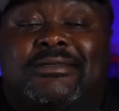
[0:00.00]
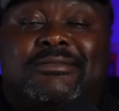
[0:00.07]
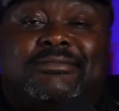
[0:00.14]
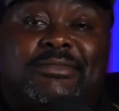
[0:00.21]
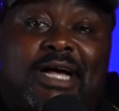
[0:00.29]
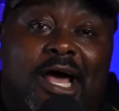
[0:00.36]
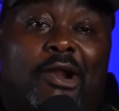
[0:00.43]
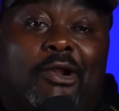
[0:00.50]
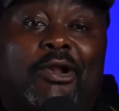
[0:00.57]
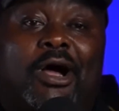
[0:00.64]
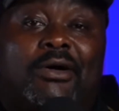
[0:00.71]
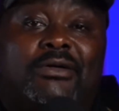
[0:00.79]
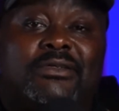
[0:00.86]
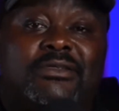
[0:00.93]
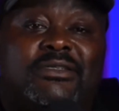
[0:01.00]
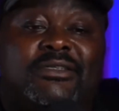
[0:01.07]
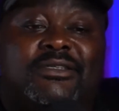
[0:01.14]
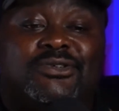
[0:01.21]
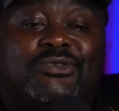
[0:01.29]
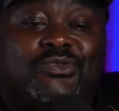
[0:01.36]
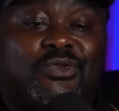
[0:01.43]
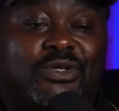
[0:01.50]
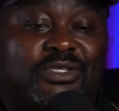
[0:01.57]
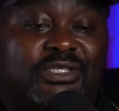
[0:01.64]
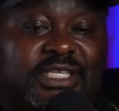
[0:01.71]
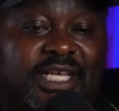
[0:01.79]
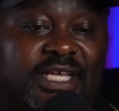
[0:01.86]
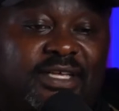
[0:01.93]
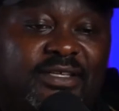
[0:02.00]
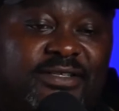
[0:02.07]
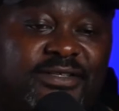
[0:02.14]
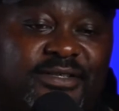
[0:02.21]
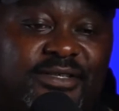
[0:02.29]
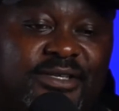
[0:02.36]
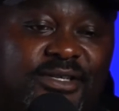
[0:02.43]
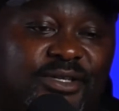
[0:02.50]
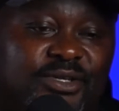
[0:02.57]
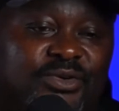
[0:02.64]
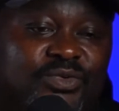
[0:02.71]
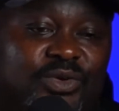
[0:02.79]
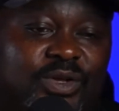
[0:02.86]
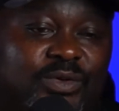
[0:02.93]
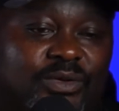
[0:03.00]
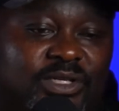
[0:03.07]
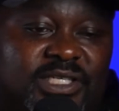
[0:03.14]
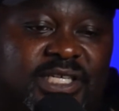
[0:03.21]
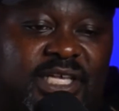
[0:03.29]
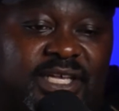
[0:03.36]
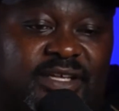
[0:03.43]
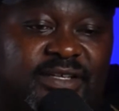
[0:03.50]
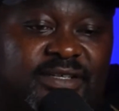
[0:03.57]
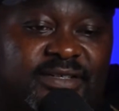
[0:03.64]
I don't know. We'll see. We will see.